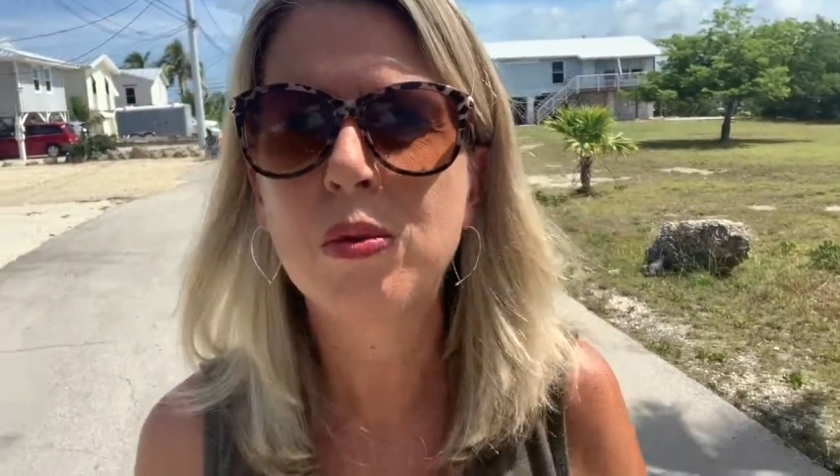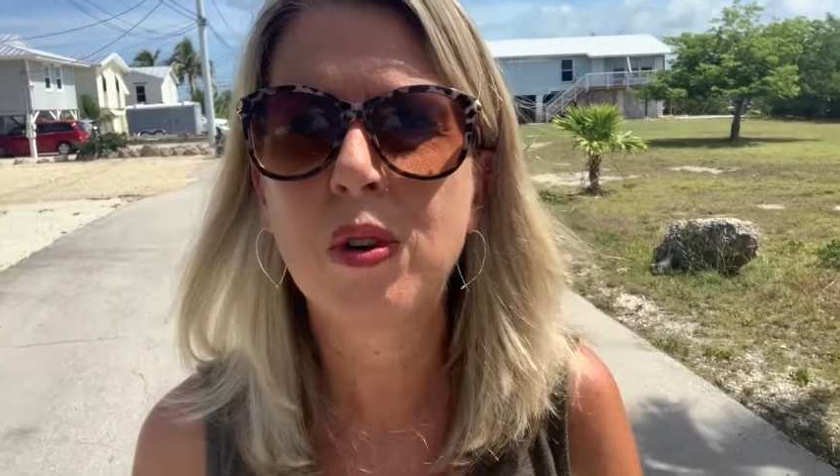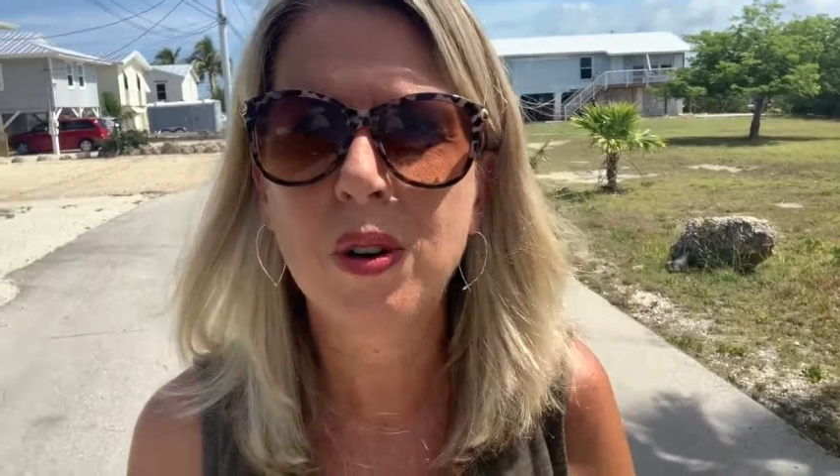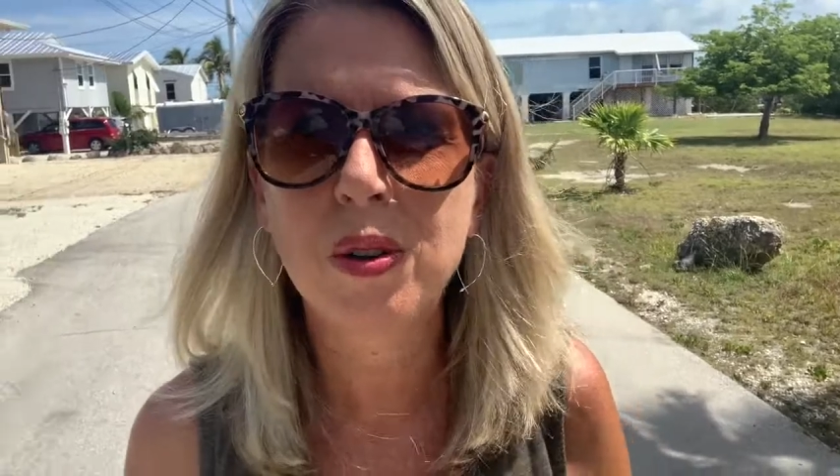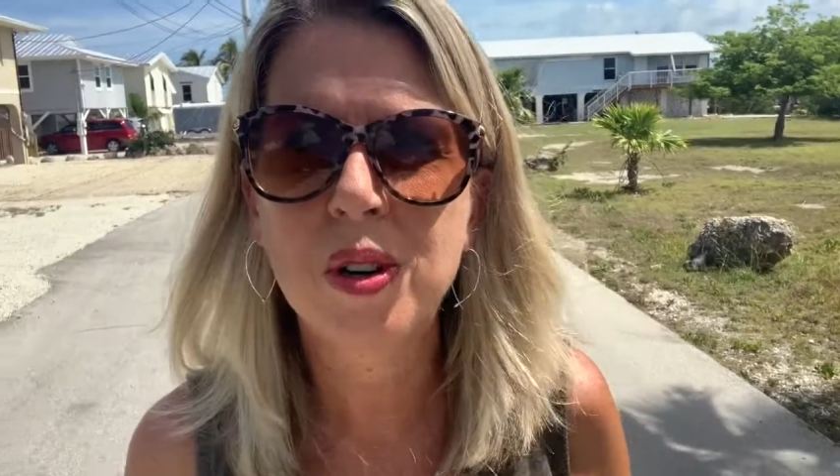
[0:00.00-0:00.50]

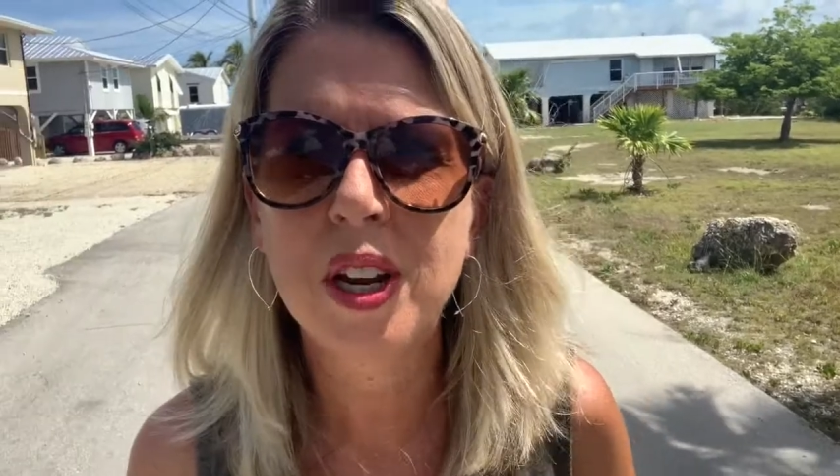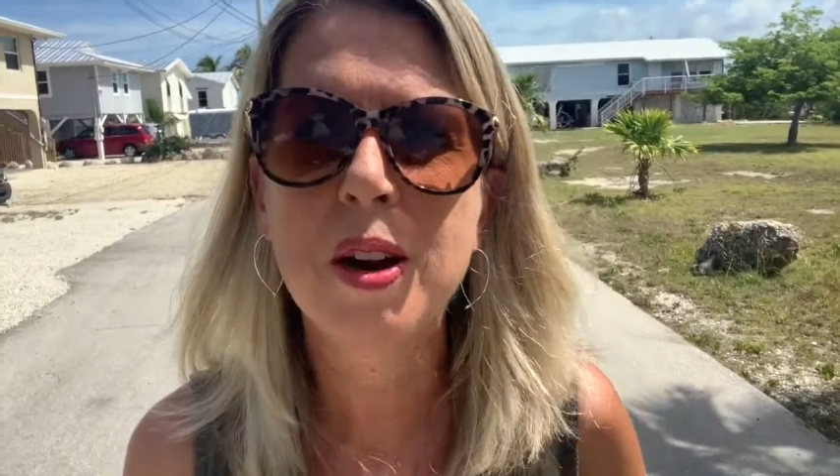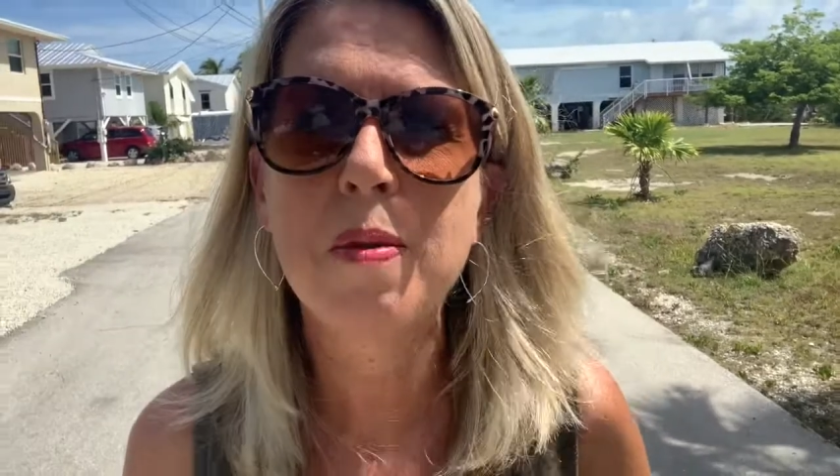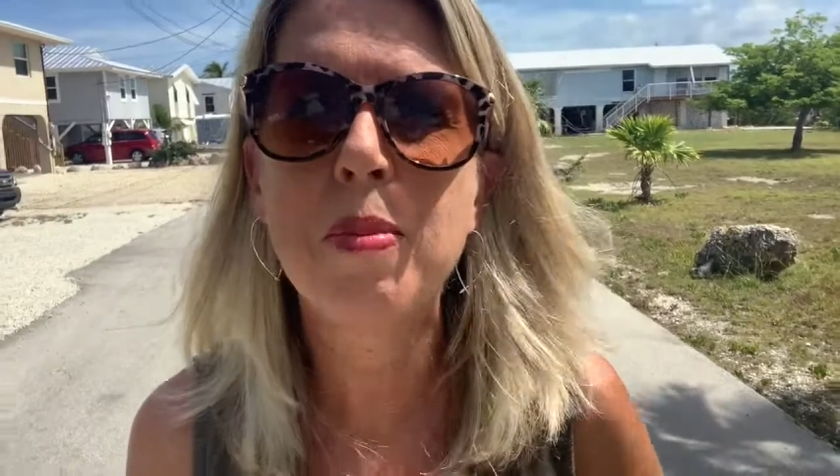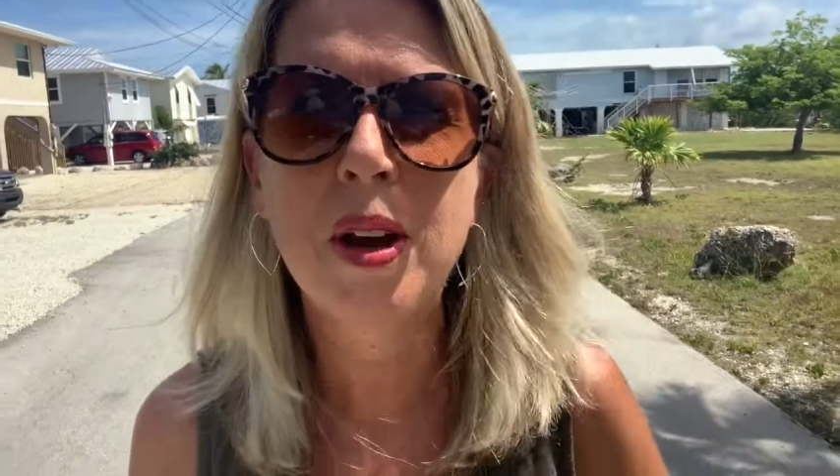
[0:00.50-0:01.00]
road
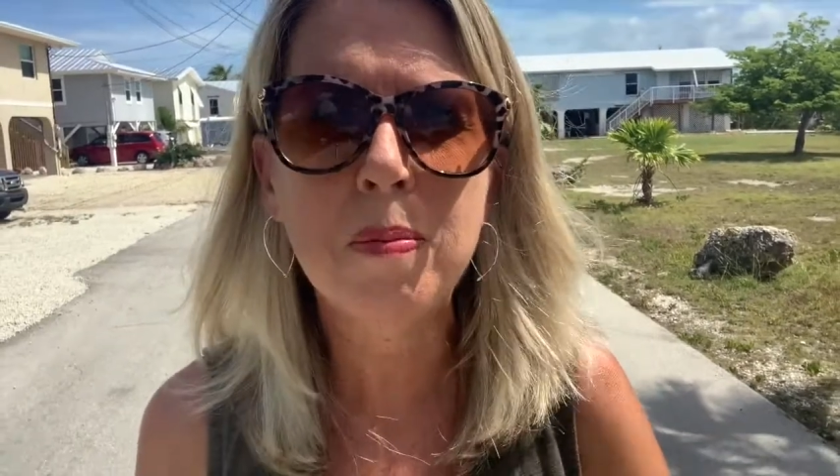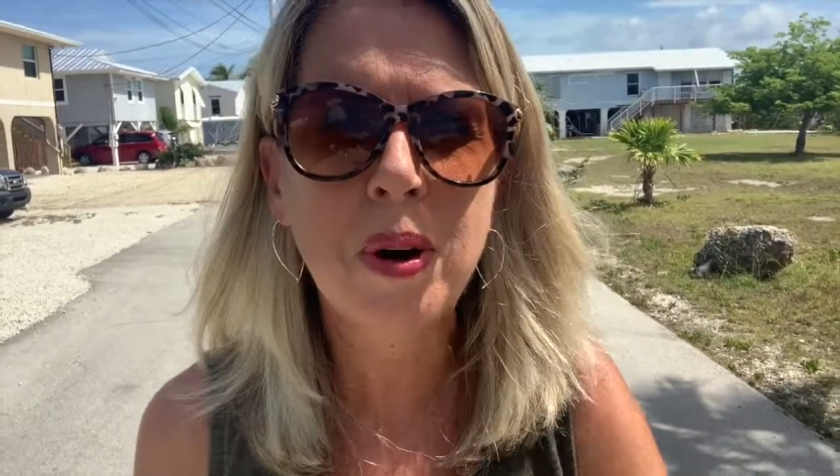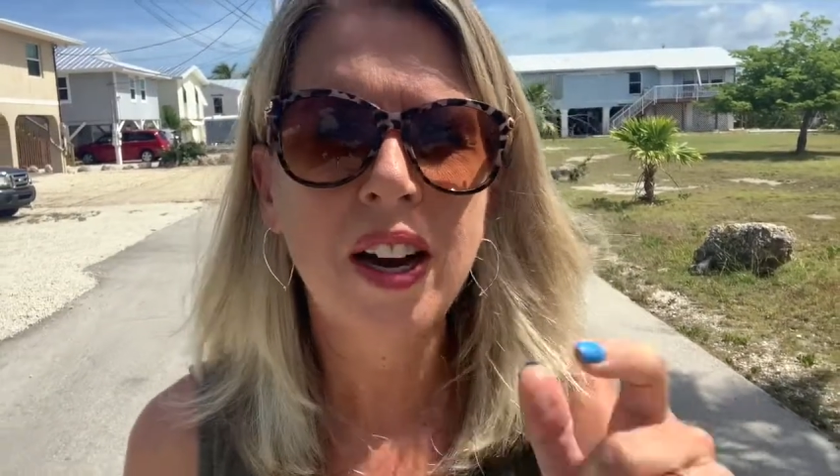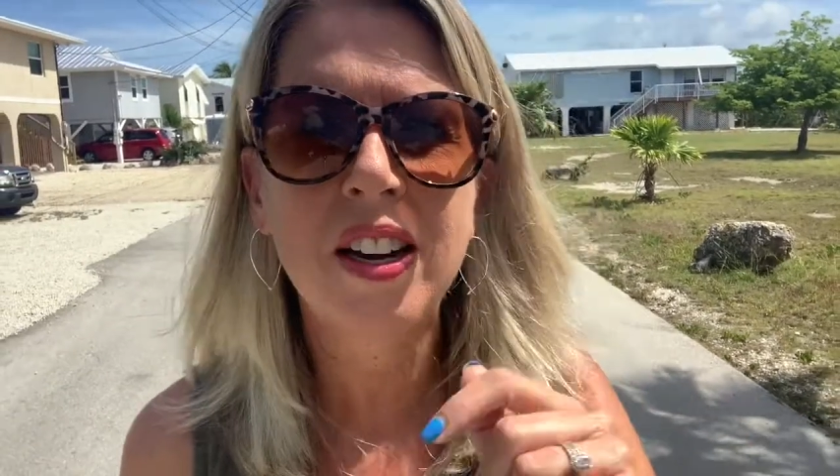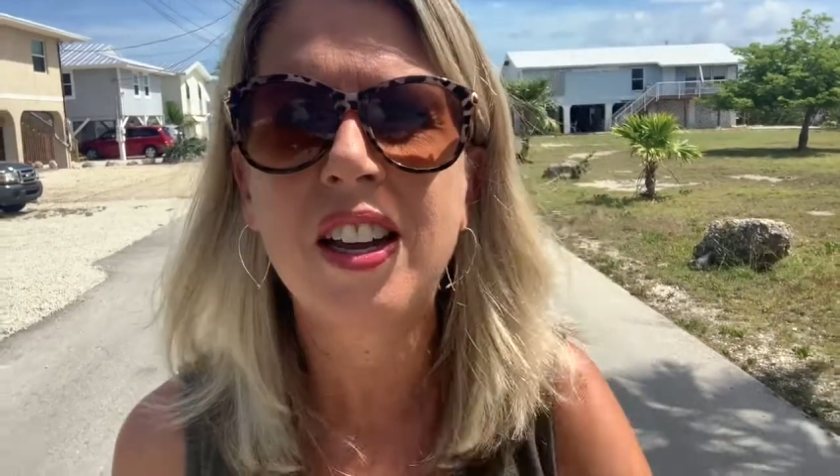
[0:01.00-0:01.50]
in Big
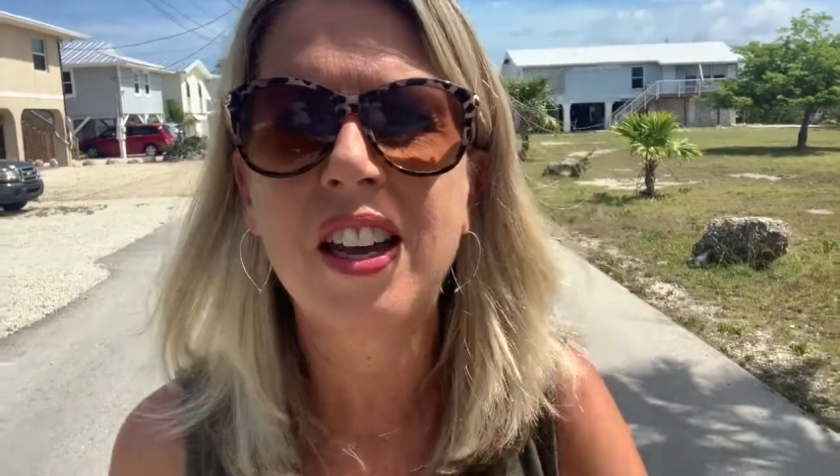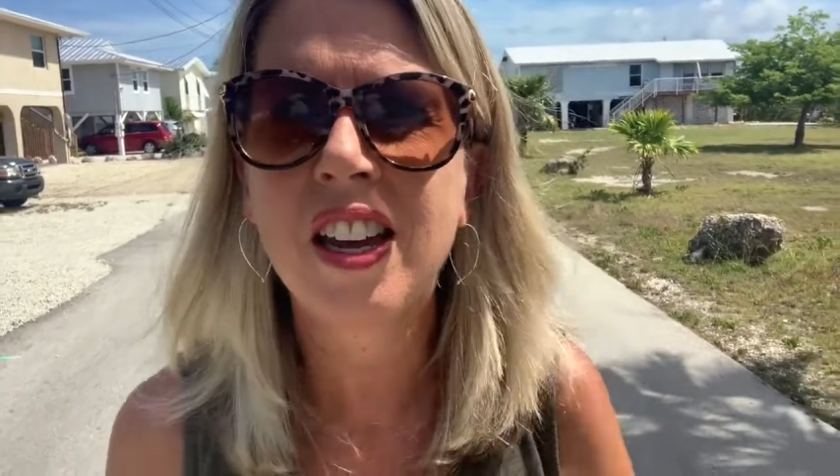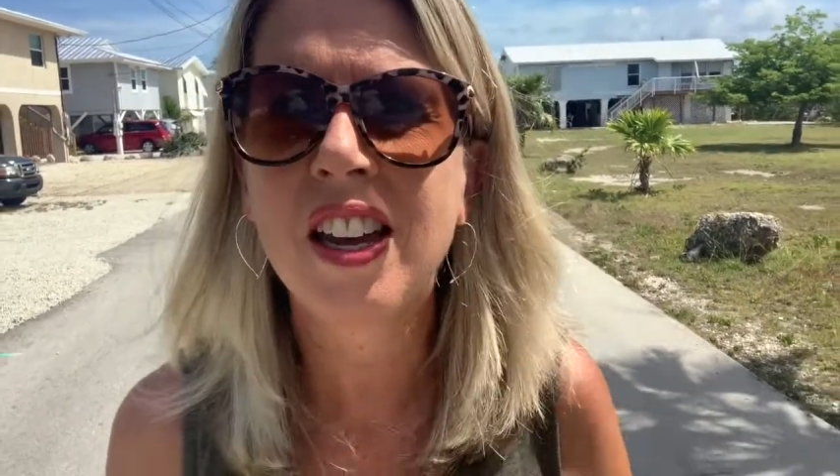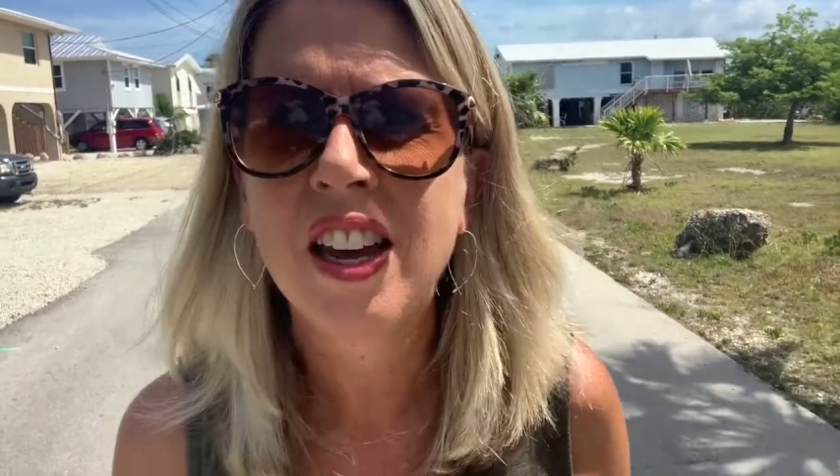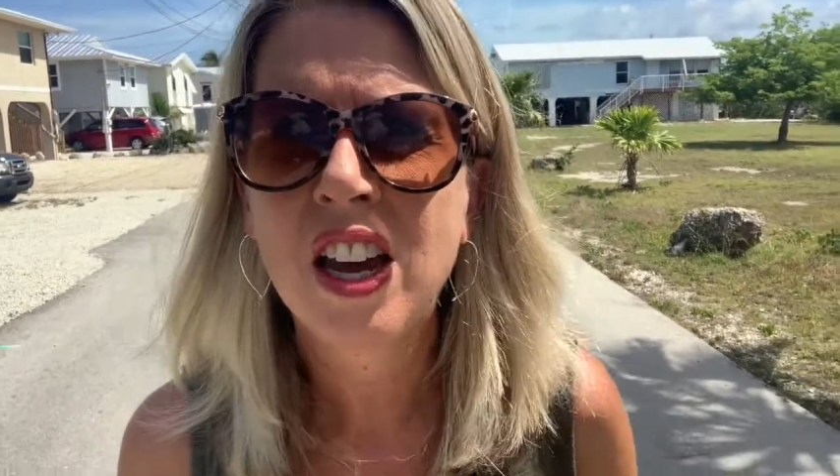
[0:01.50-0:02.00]
Pine
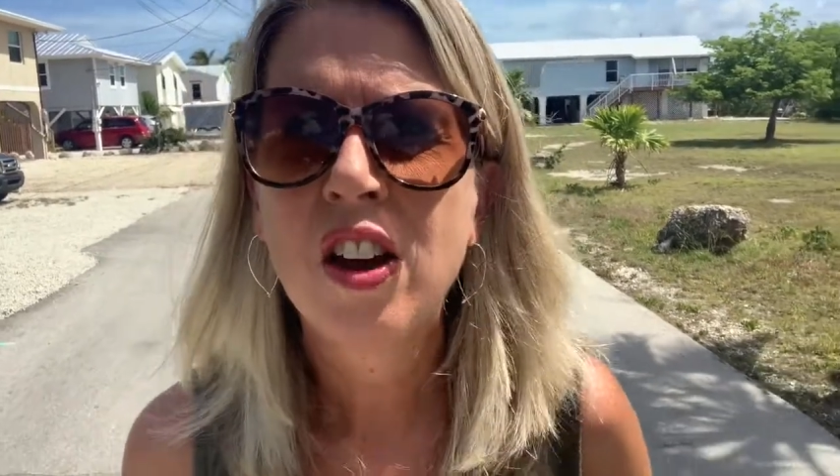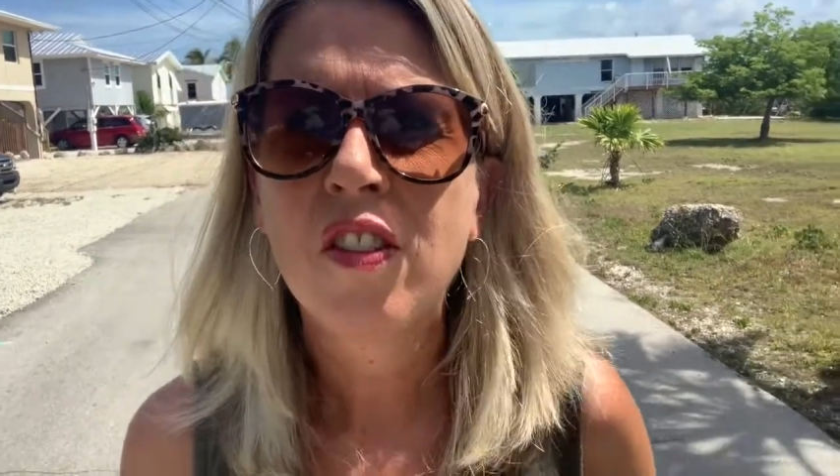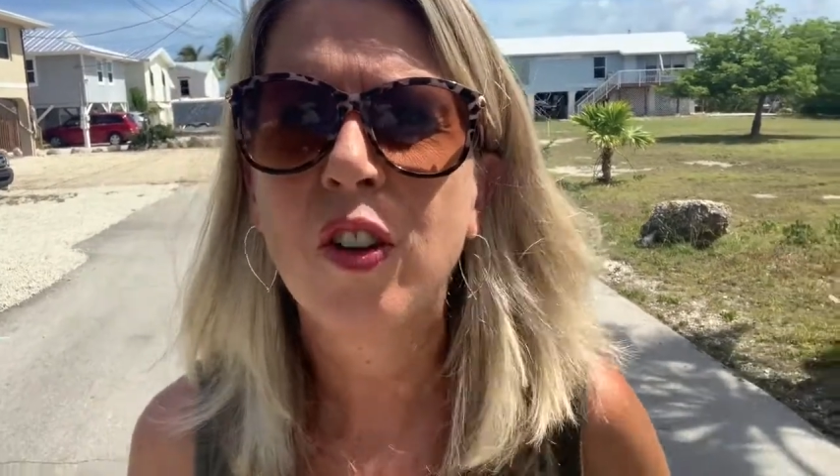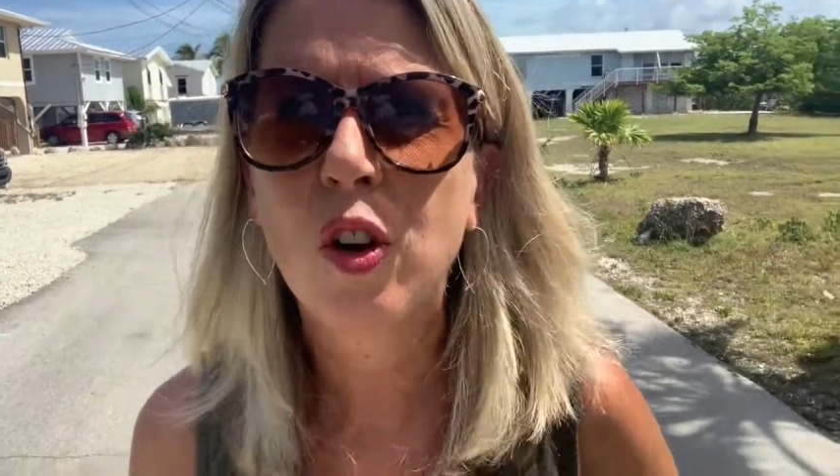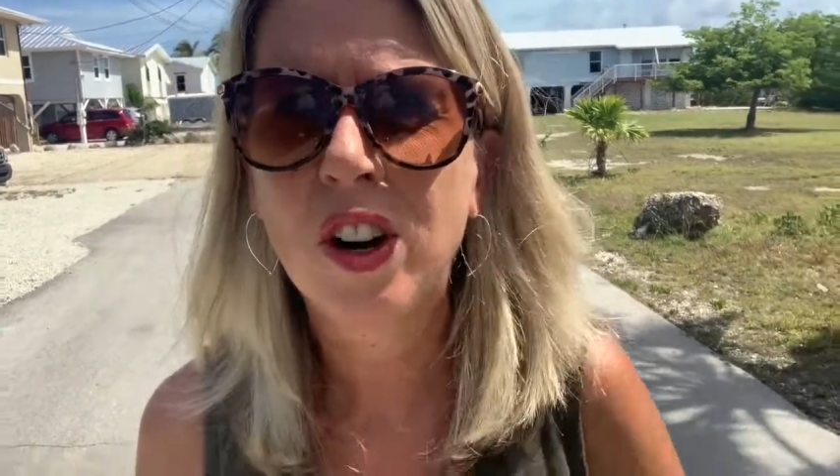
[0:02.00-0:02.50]
Key,
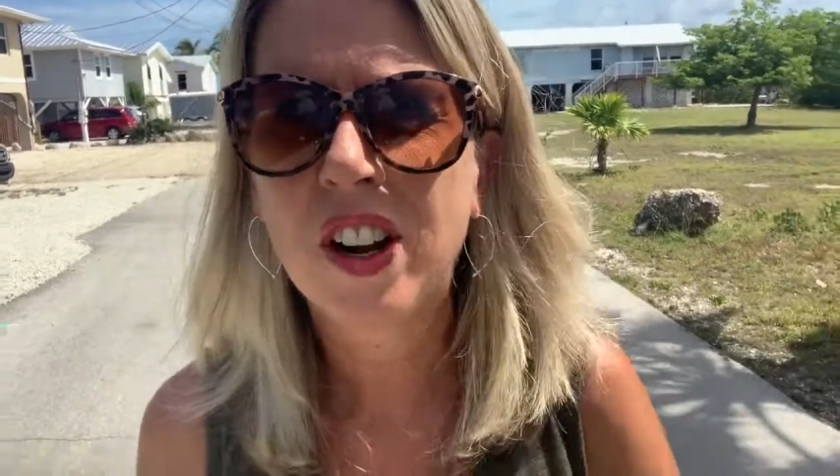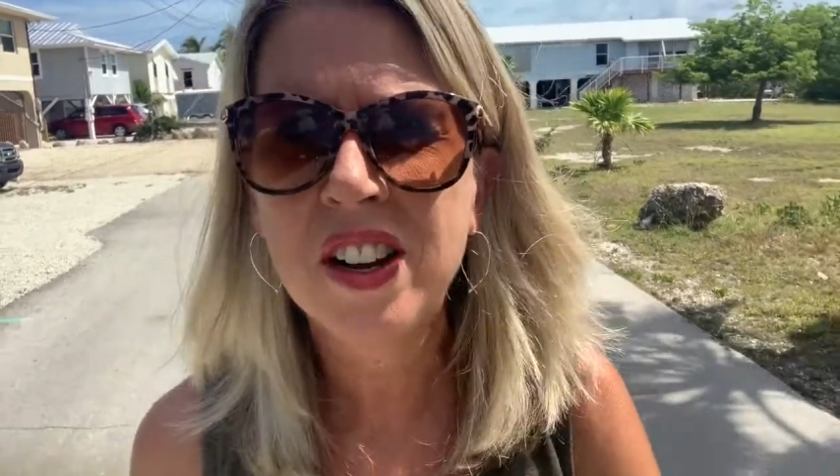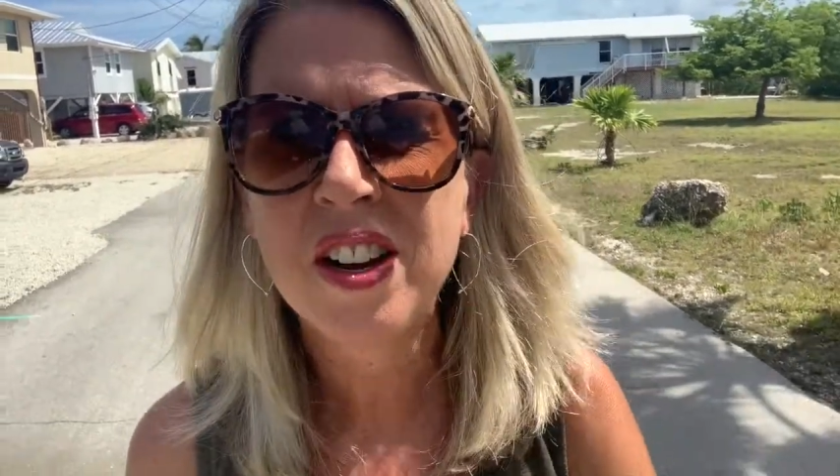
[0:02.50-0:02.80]
Florida.